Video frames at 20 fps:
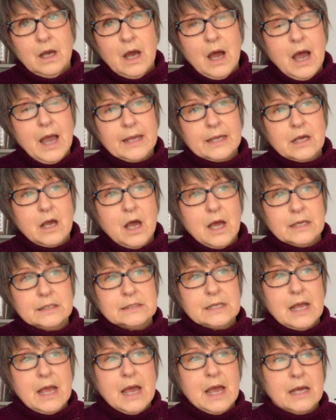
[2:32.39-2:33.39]
eye
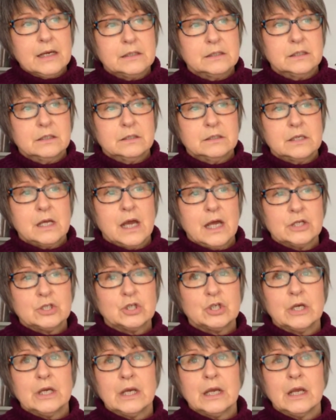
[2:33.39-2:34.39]
contact,
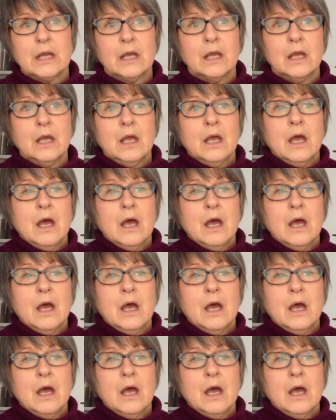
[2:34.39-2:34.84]
touching,